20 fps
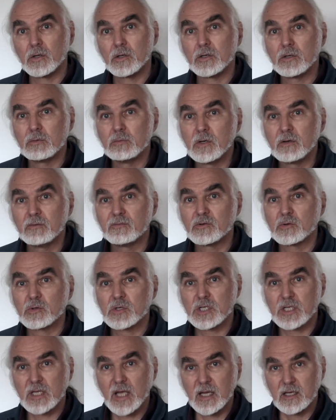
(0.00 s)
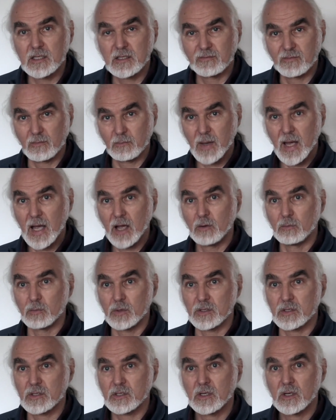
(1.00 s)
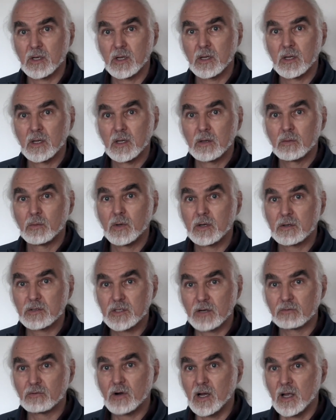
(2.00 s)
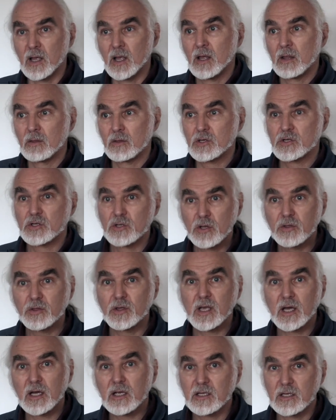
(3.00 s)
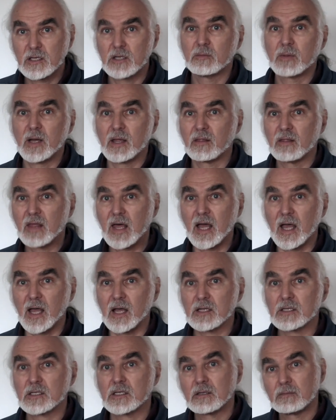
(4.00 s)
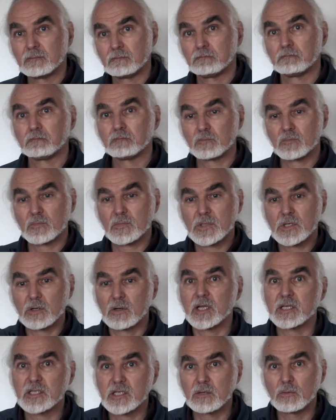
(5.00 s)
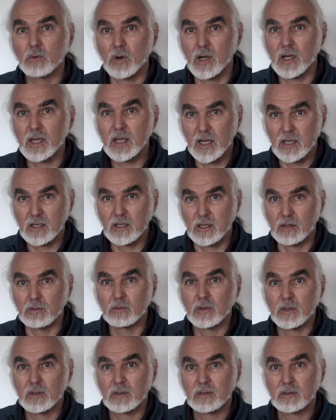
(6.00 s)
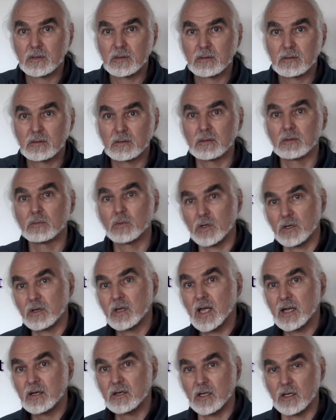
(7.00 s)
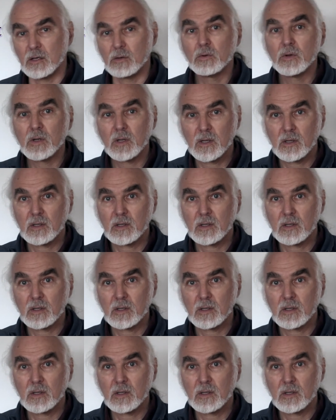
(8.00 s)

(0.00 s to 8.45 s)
you move to a state of empowerment where you can say, right, there's nothing I can do about that, so let's see what I can do. What I can do